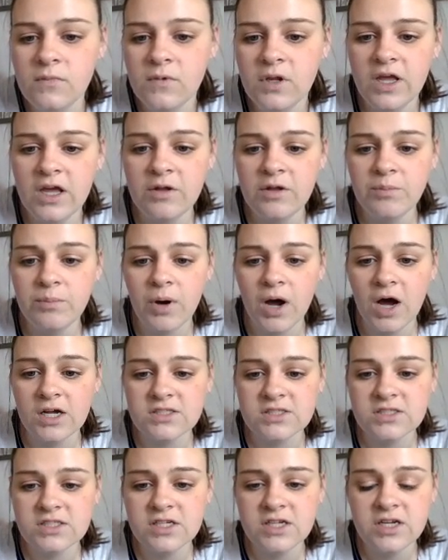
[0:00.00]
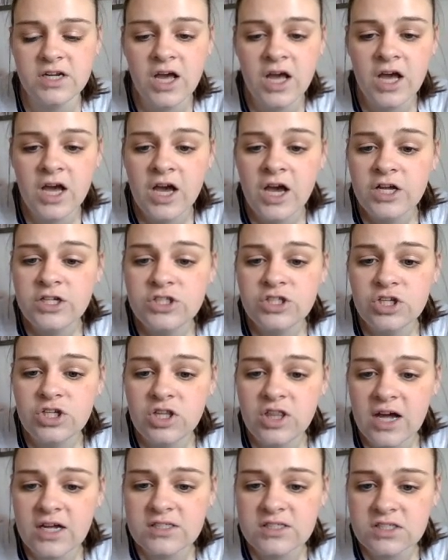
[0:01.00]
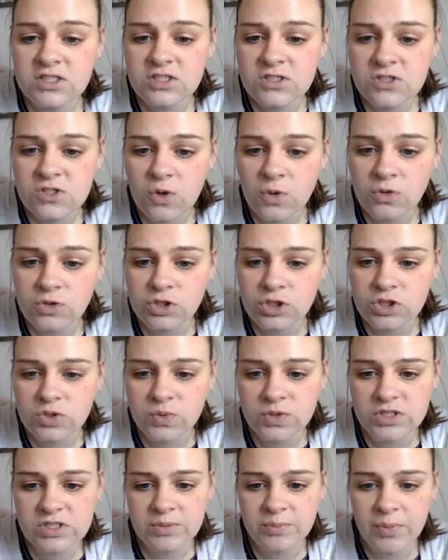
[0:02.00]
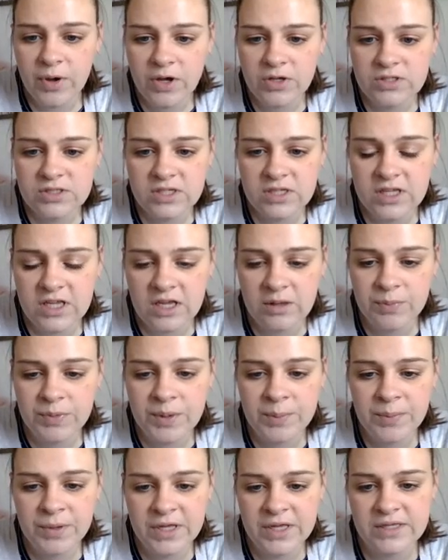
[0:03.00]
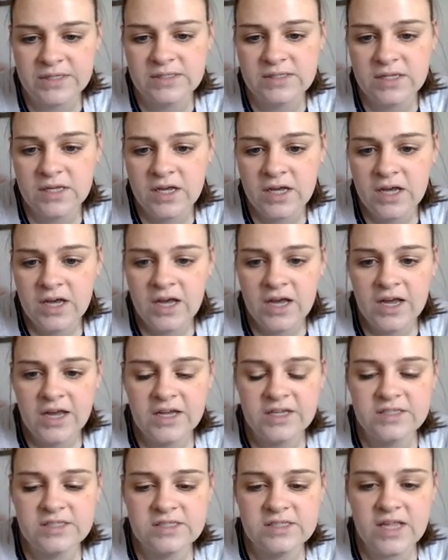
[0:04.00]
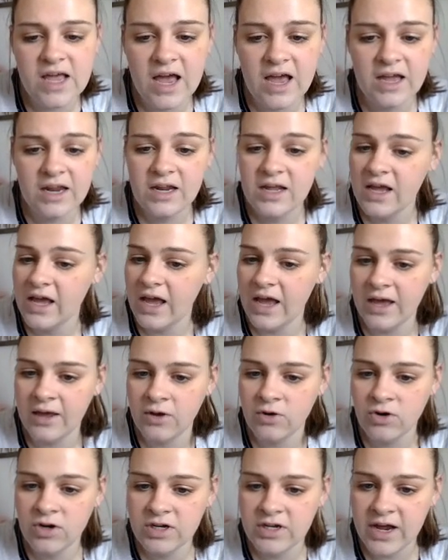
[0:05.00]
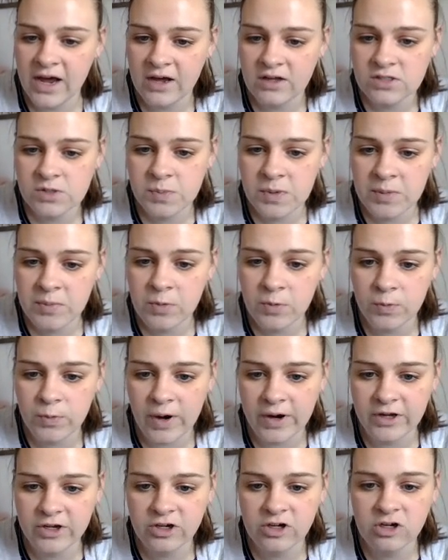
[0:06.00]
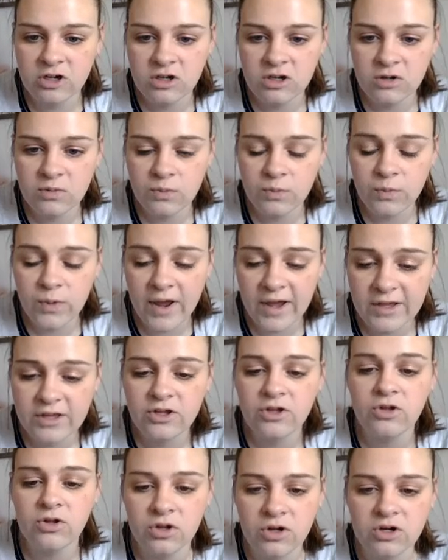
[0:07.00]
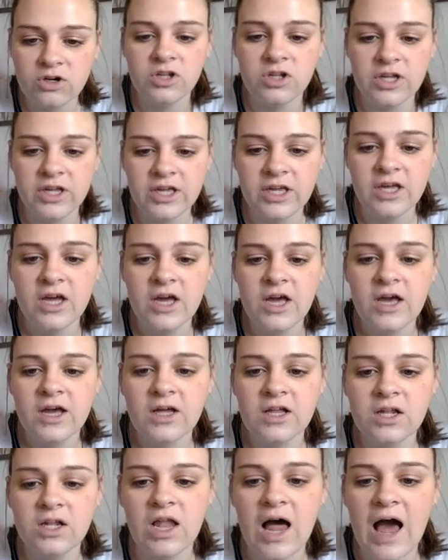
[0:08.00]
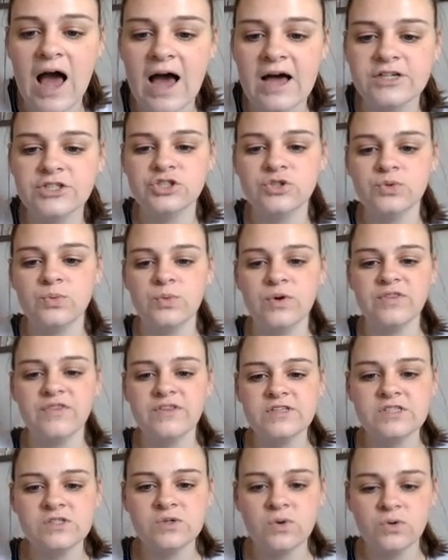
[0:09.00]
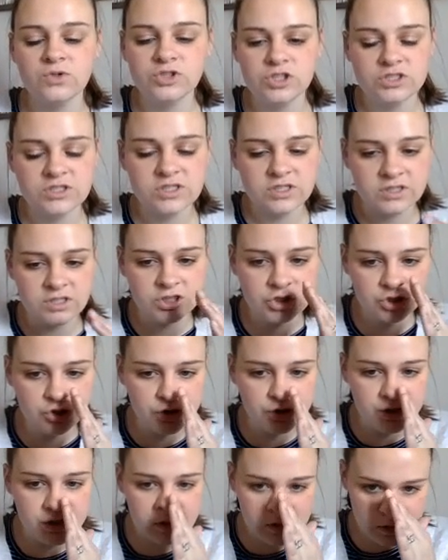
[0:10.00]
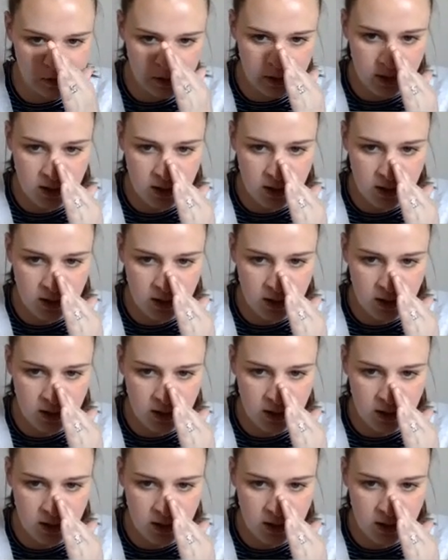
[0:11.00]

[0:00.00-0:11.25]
In Boston, 2,000 soldiers were supposed to keep the peace. Instead, angry townspeople regularly clashed with the soldiers in the streets.